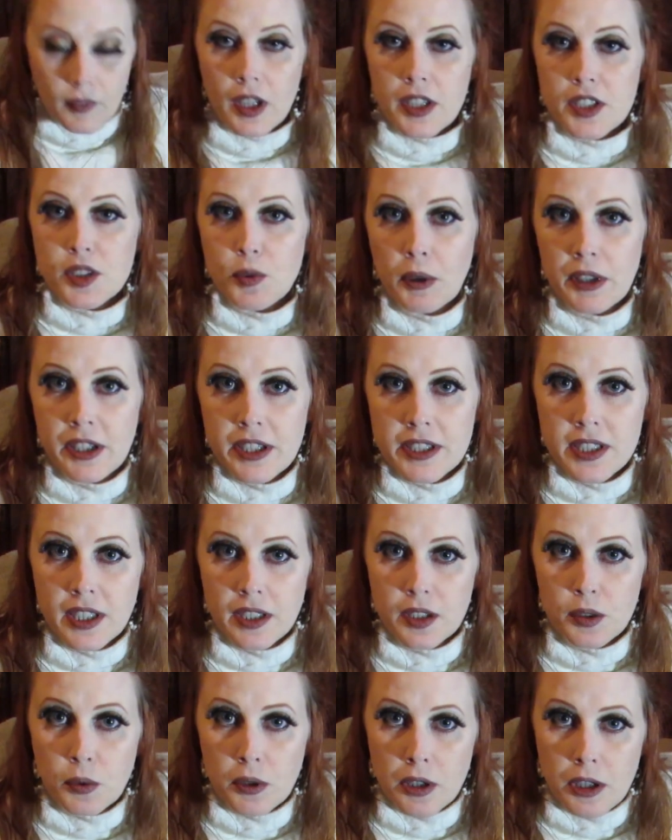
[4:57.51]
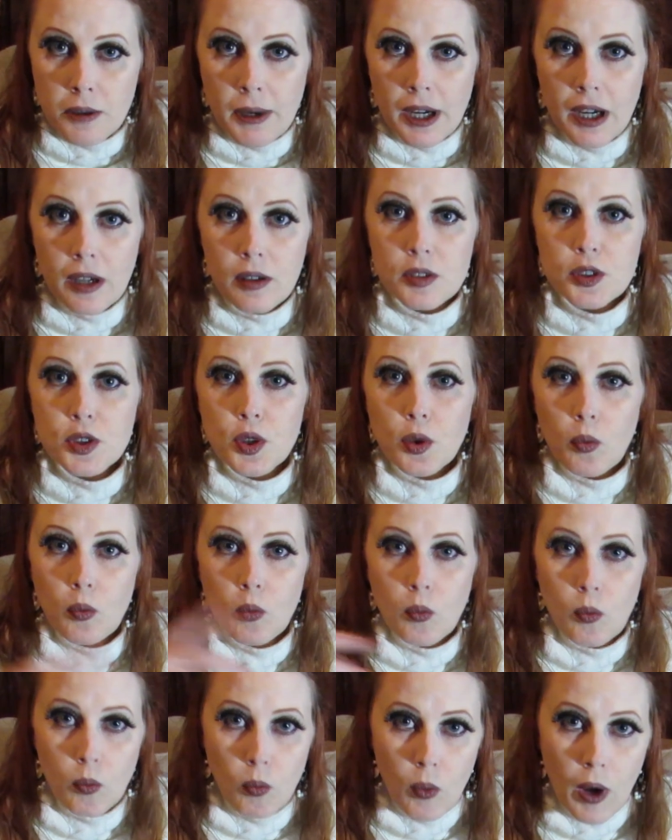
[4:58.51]
It's one less thing to worry about
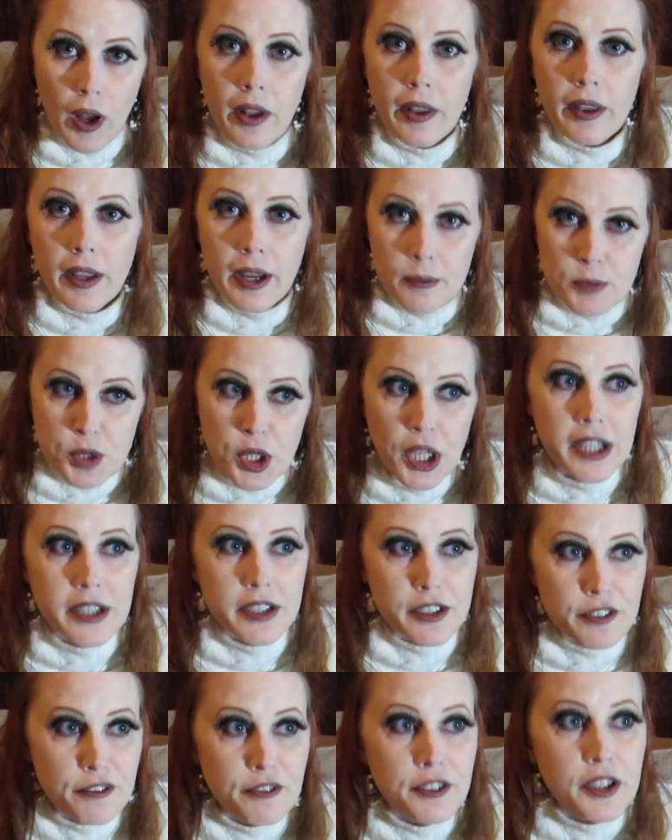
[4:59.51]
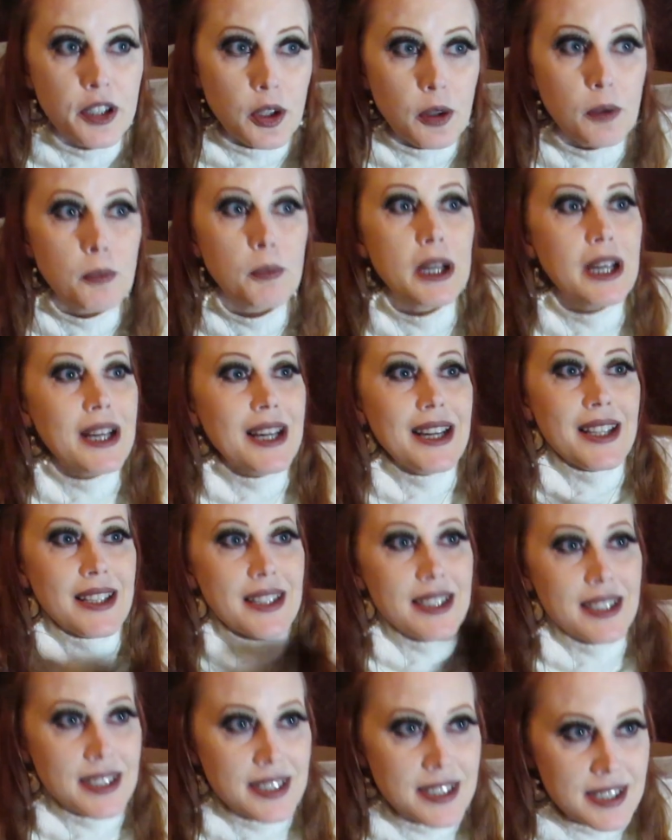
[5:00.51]
while I'm trying to film
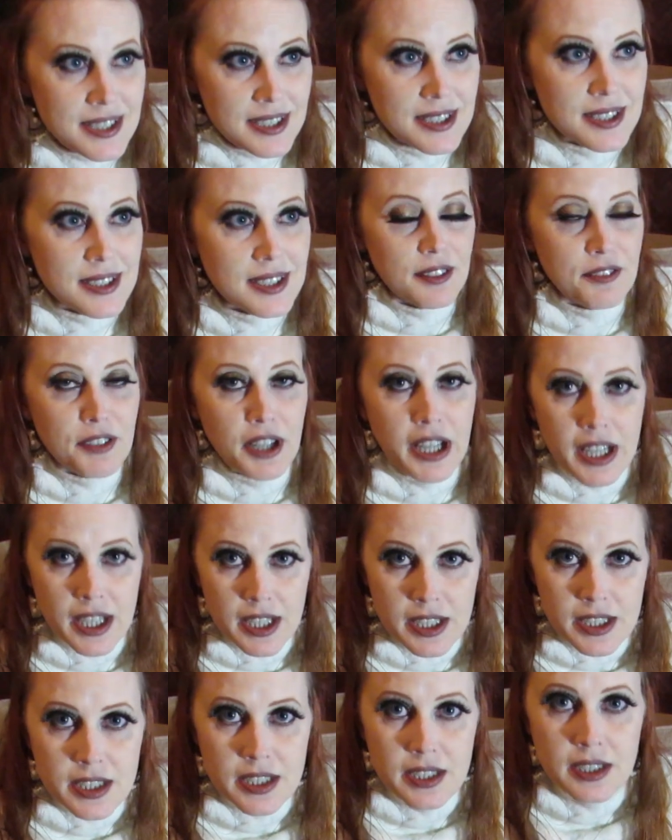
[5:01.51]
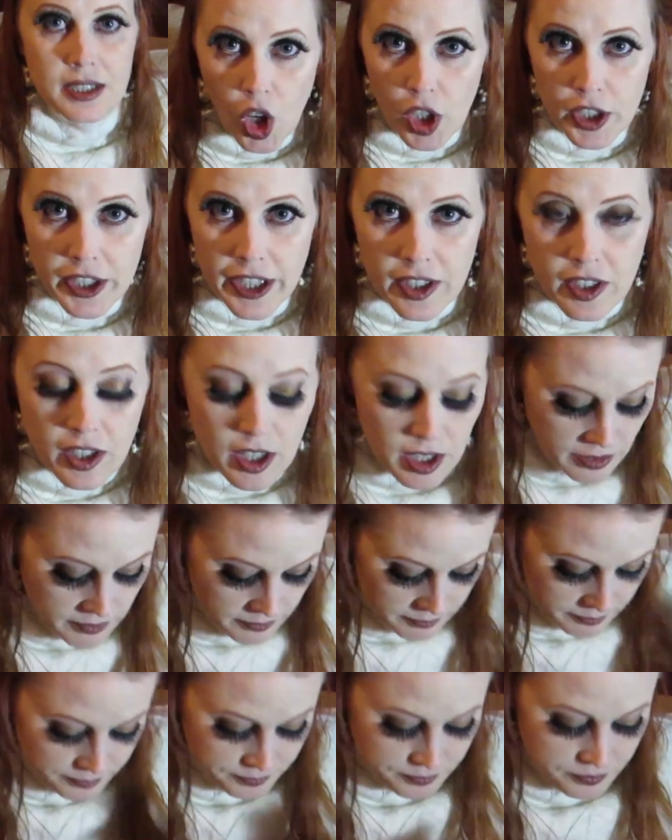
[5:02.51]
this event all day long.
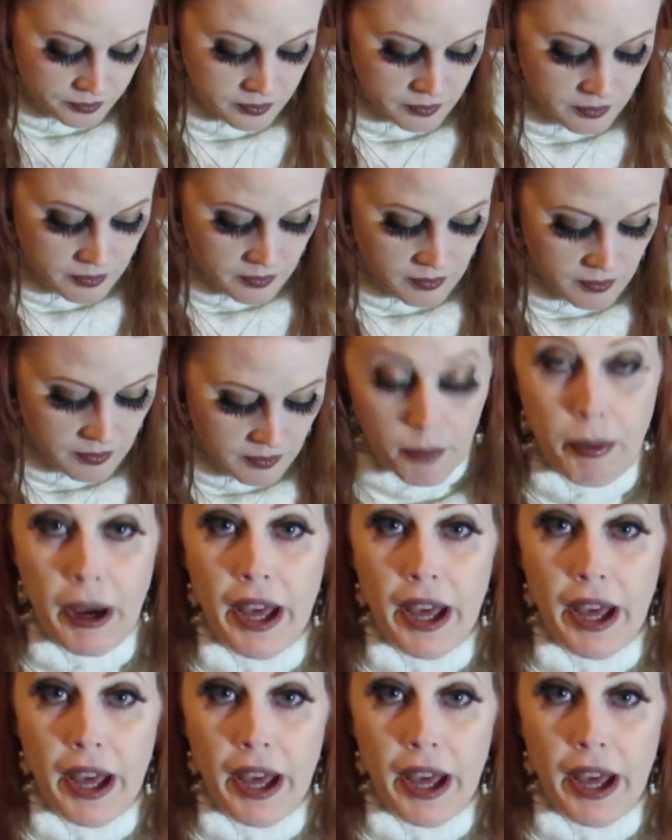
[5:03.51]
And